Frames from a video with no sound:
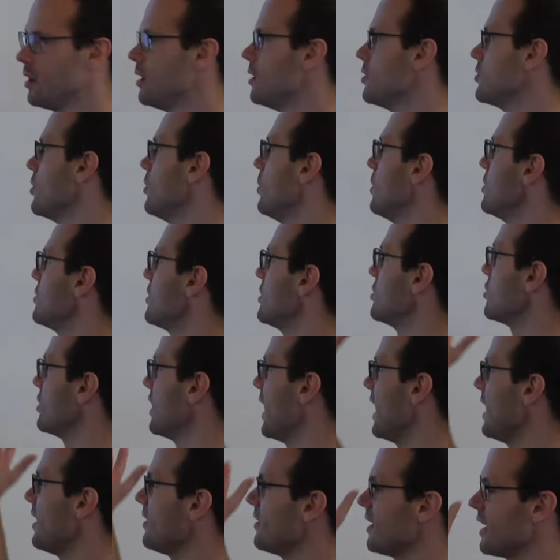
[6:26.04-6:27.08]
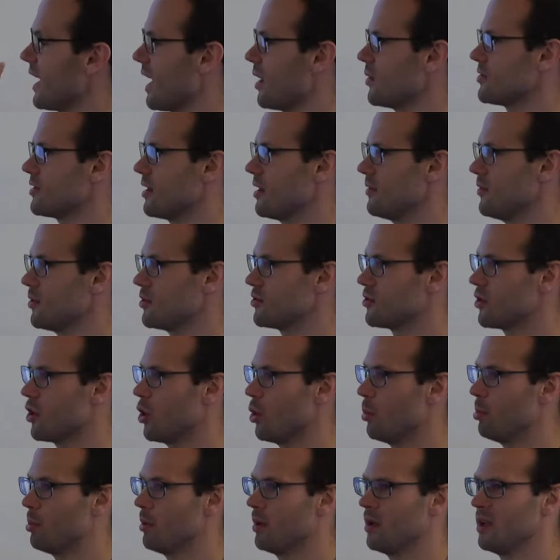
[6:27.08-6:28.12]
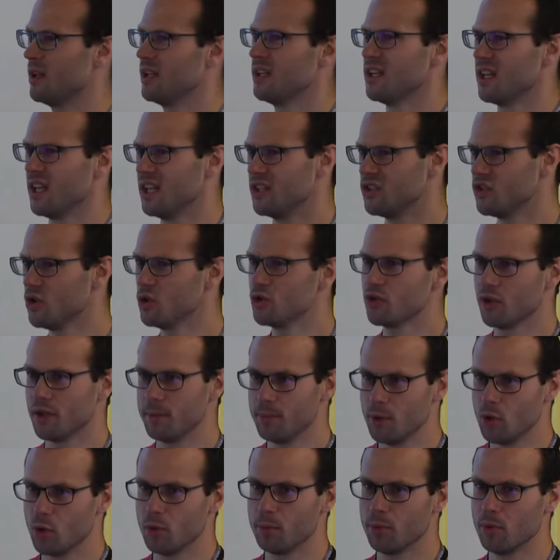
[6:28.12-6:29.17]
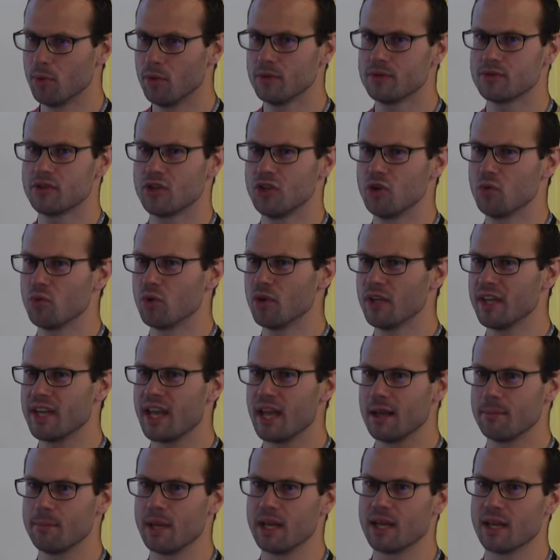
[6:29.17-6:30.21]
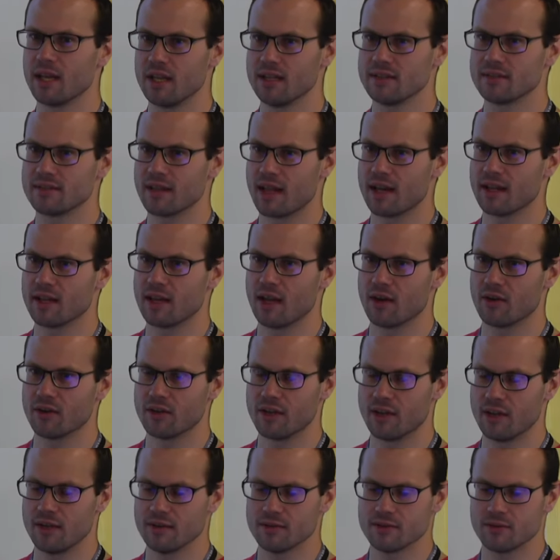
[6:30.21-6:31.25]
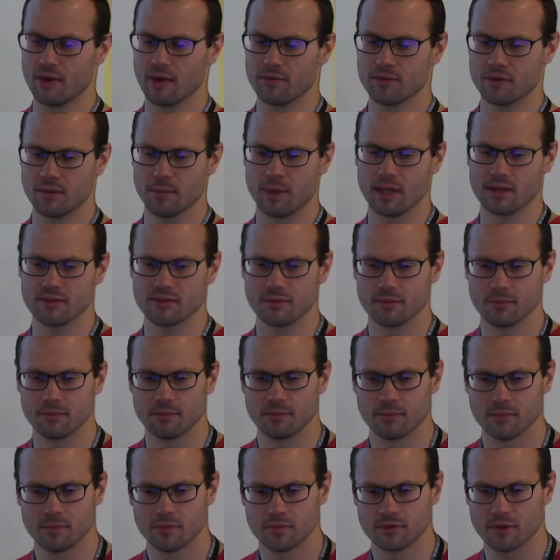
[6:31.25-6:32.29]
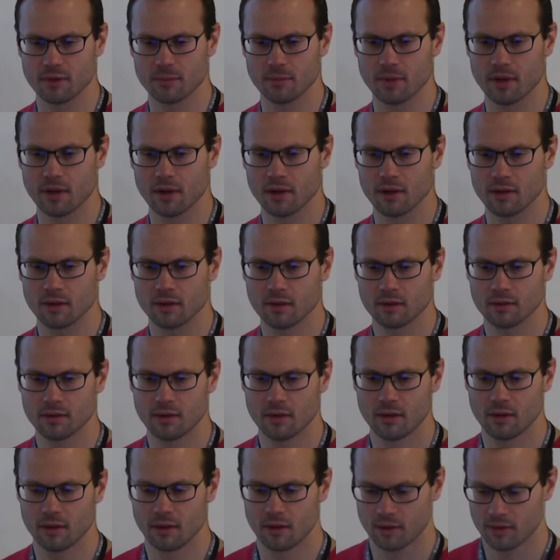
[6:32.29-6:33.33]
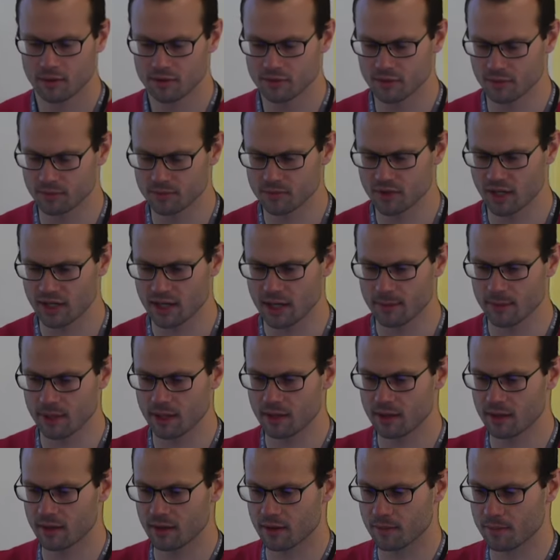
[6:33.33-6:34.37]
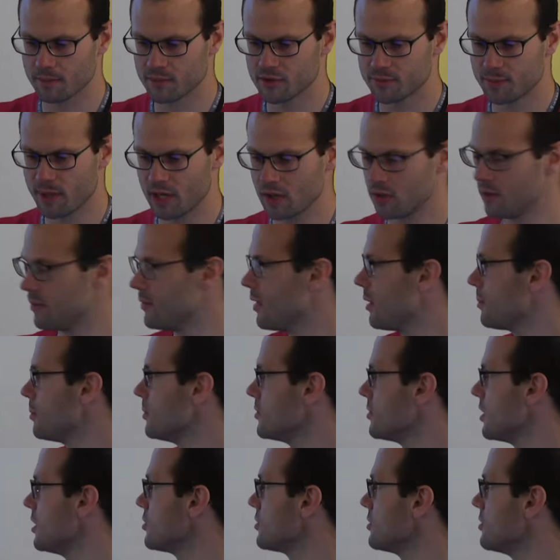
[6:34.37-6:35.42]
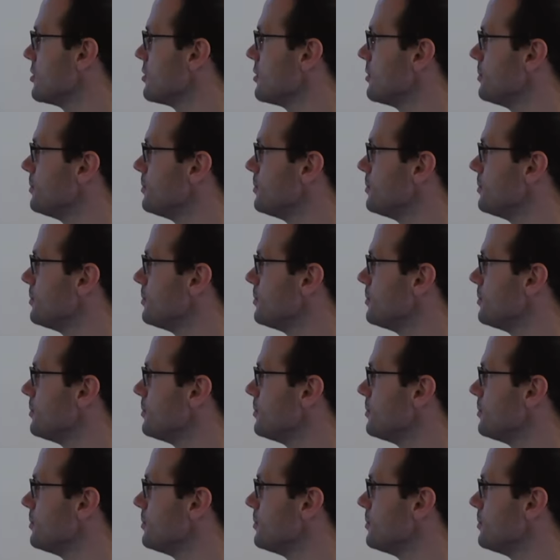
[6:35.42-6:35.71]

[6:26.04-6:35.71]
So essentially anything outside of your scope is usually mutable, so you really can't make any static guarantees. You have to make some, some, uh, some dynamic uh, speculative optimizations.